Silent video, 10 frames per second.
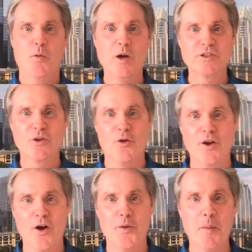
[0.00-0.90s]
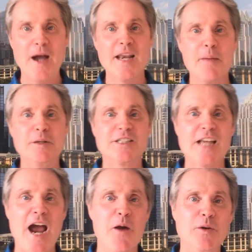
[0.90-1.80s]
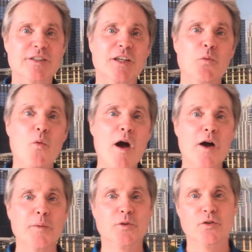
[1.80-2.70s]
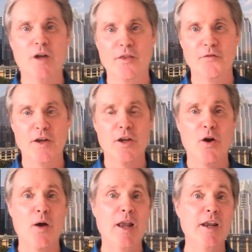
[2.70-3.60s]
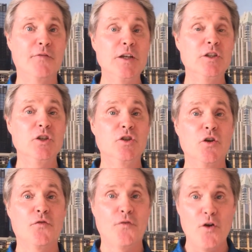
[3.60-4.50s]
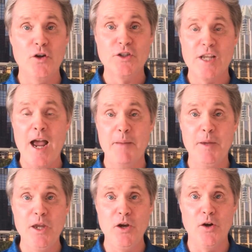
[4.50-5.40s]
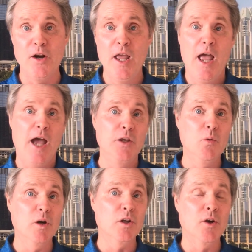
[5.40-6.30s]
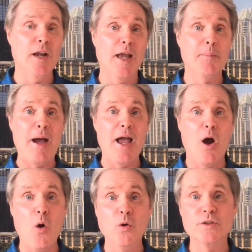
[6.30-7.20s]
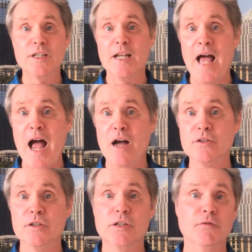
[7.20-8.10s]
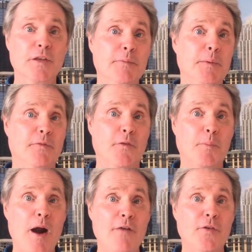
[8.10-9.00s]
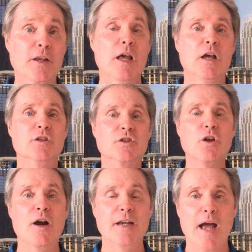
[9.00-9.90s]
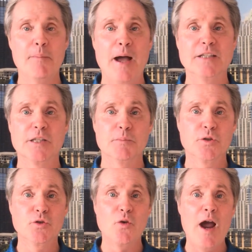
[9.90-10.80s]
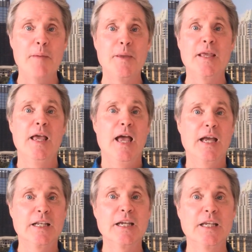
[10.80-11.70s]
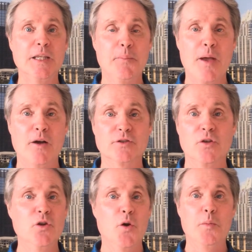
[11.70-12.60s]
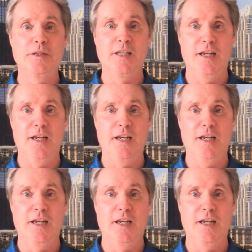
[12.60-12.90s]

What's going on? My name is Tyrus and welcome to another video. And if this is your first time here and you want to learn how to buy wholesale houses and flip them for profit, start now by subscribing and clicking the bell so you don't miss